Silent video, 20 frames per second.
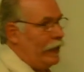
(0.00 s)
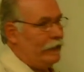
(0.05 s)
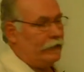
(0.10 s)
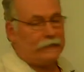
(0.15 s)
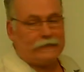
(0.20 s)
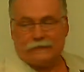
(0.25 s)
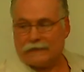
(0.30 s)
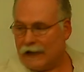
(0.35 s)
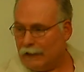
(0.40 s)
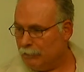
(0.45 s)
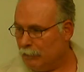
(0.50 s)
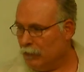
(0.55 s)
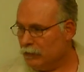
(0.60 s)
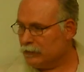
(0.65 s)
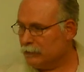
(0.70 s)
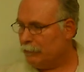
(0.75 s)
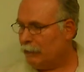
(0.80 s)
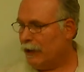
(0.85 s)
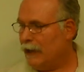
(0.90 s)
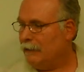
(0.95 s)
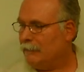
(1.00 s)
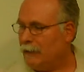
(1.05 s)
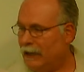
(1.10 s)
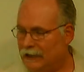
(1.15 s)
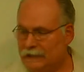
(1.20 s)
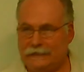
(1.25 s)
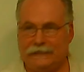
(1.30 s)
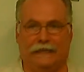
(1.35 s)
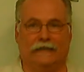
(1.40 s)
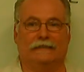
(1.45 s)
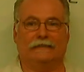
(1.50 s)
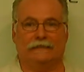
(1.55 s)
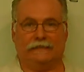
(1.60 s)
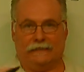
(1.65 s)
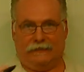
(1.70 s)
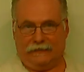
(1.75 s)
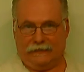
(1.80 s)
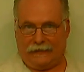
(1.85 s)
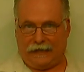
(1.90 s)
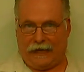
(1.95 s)
because I multiply it by 10
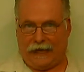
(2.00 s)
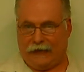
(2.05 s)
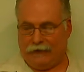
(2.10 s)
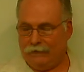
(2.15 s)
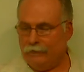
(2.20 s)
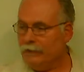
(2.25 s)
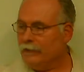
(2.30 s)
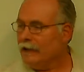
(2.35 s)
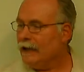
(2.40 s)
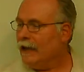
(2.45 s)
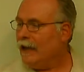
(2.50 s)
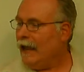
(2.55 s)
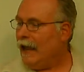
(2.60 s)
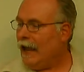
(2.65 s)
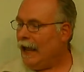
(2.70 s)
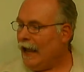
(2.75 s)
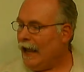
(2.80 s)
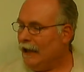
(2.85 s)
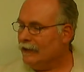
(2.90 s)
to the 10, and